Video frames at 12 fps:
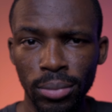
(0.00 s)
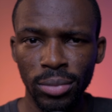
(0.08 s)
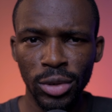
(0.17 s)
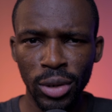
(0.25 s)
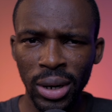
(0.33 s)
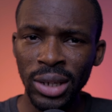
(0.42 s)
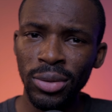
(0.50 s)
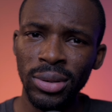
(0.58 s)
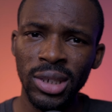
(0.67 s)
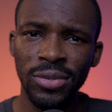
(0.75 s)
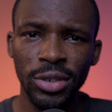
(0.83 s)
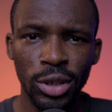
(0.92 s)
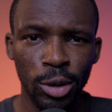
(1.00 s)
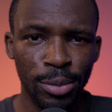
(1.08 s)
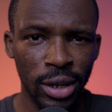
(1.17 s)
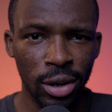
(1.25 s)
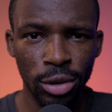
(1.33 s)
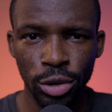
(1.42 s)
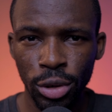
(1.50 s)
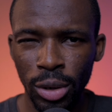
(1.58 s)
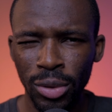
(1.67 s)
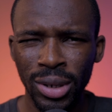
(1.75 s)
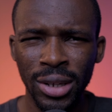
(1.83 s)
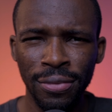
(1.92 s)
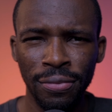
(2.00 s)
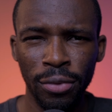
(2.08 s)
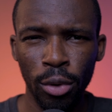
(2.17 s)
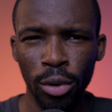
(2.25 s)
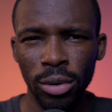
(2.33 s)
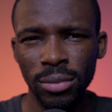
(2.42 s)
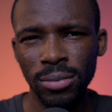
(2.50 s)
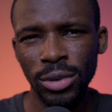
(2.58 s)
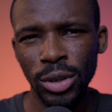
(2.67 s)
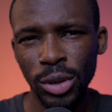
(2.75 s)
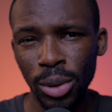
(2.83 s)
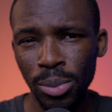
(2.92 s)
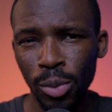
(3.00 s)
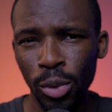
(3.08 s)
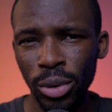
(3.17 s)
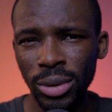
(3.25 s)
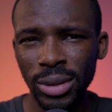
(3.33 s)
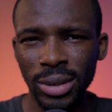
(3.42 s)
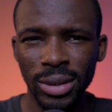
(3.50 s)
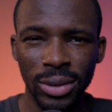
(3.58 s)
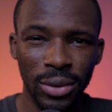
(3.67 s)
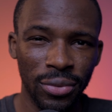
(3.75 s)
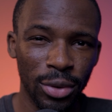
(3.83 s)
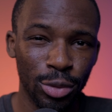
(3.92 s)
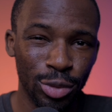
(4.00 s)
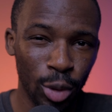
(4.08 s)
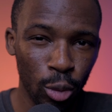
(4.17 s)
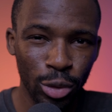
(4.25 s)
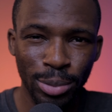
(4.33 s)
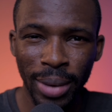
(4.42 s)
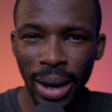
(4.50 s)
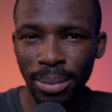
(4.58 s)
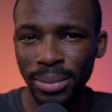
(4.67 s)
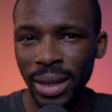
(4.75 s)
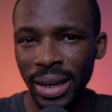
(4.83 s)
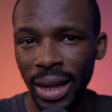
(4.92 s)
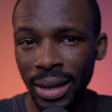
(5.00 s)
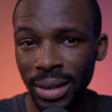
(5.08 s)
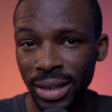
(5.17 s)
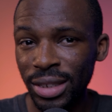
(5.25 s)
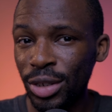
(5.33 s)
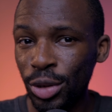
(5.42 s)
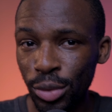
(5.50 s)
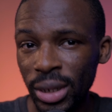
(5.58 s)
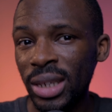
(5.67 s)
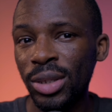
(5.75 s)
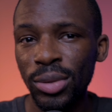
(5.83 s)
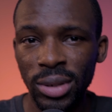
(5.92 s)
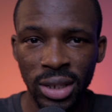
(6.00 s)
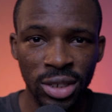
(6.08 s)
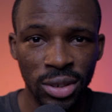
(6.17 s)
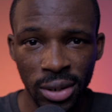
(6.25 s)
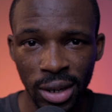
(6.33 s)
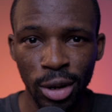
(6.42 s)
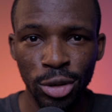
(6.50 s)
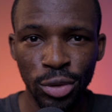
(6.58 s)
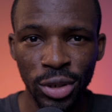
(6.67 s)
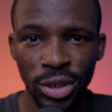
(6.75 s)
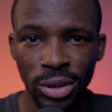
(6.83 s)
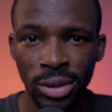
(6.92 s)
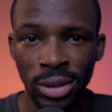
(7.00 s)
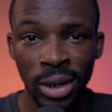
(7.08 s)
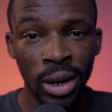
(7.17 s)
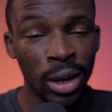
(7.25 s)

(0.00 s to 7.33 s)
You clicked on this video because you're looking for somewhat of a roadmap that can lead you into digital illustrations.